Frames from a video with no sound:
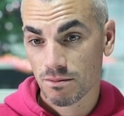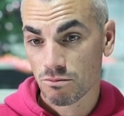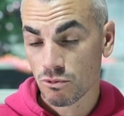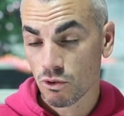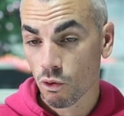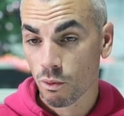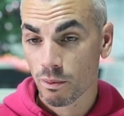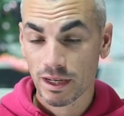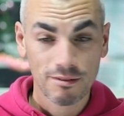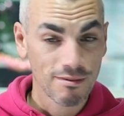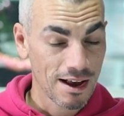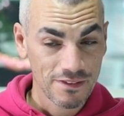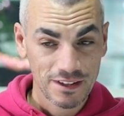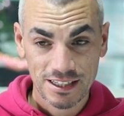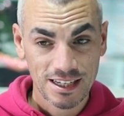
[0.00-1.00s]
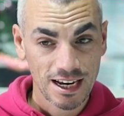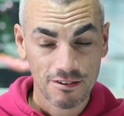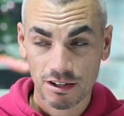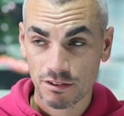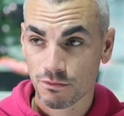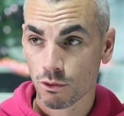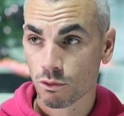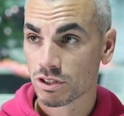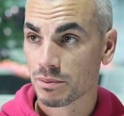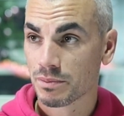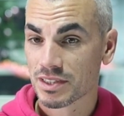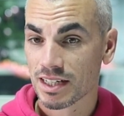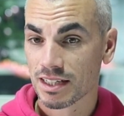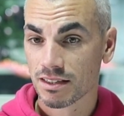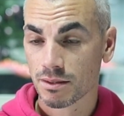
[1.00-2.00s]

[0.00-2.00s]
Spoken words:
Normally around this area, 40%